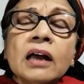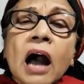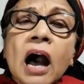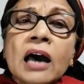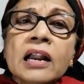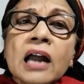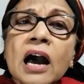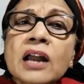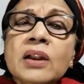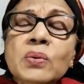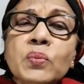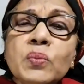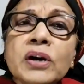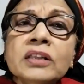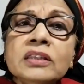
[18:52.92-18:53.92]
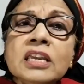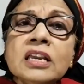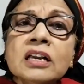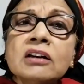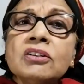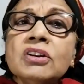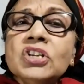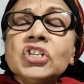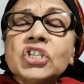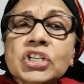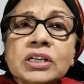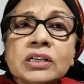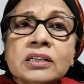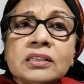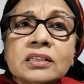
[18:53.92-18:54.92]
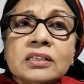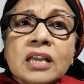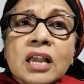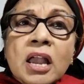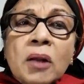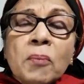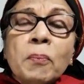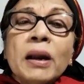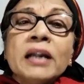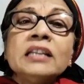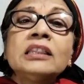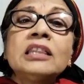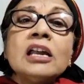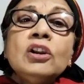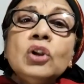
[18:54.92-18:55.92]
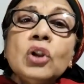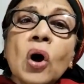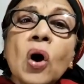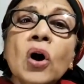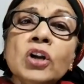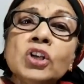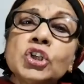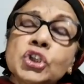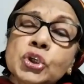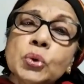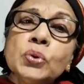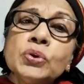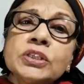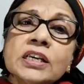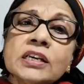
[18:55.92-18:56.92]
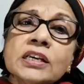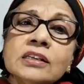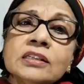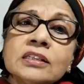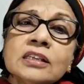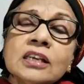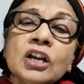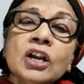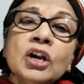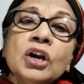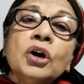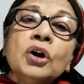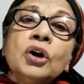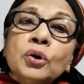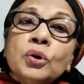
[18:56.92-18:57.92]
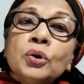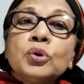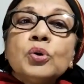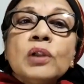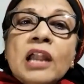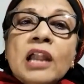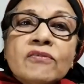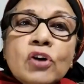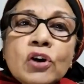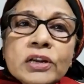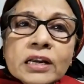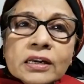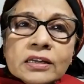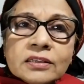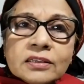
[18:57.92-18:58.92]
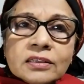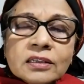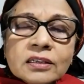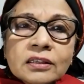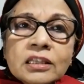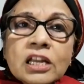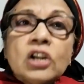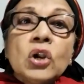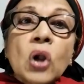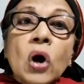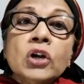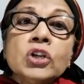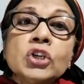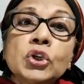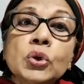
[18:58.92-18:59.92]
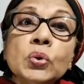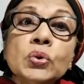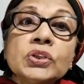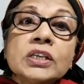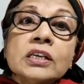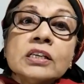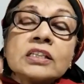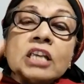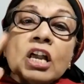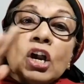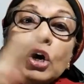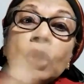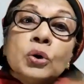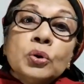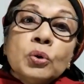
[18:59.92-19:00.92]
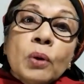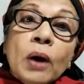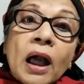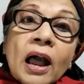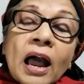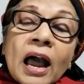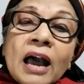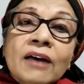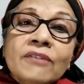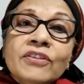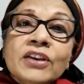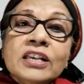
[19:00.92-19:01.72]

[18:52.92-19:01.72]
are unworthy creatures, but the Lord chooses to love on us. The Lord chooses to have